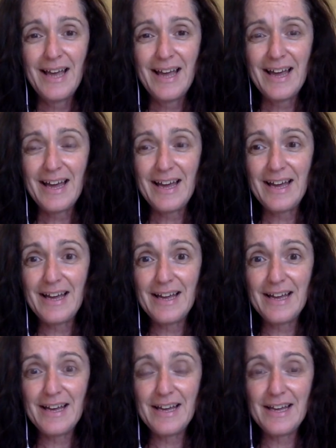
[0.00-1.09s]

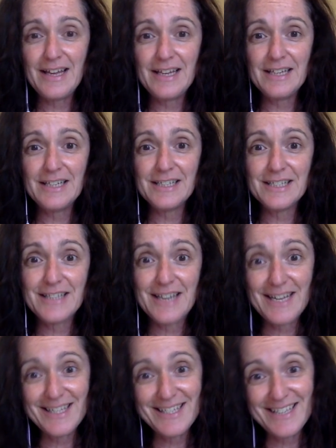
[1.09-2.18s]
And
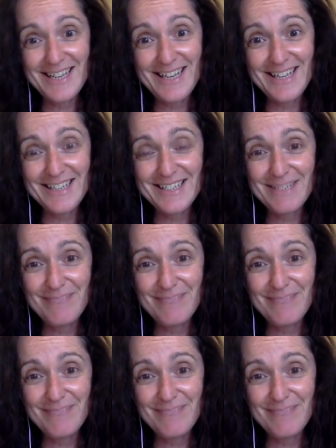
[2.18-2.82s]
that's it.